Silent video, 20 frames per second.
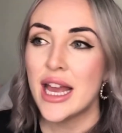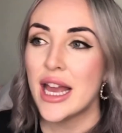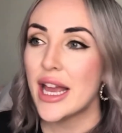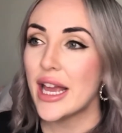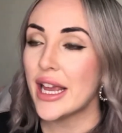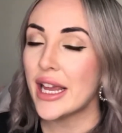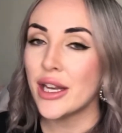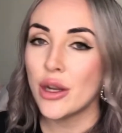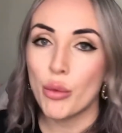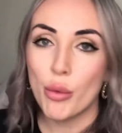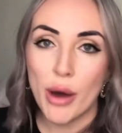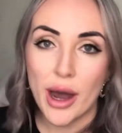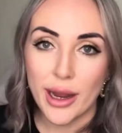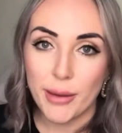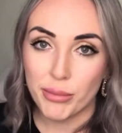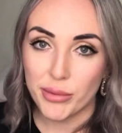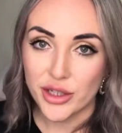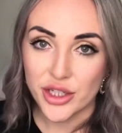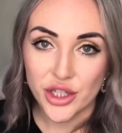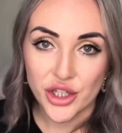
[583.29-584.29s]
in a white
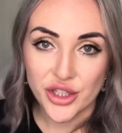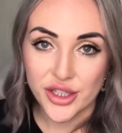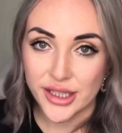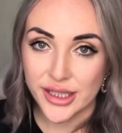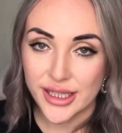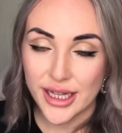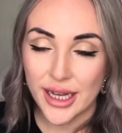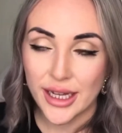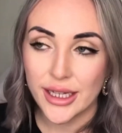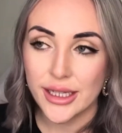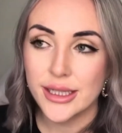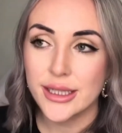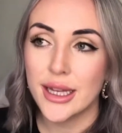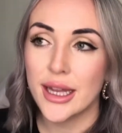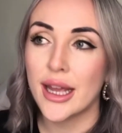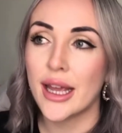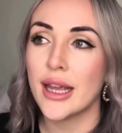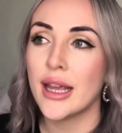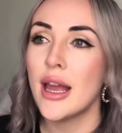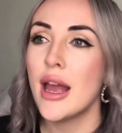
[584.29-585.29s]
British
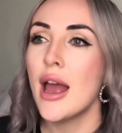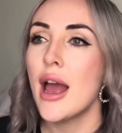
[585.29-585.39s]
society,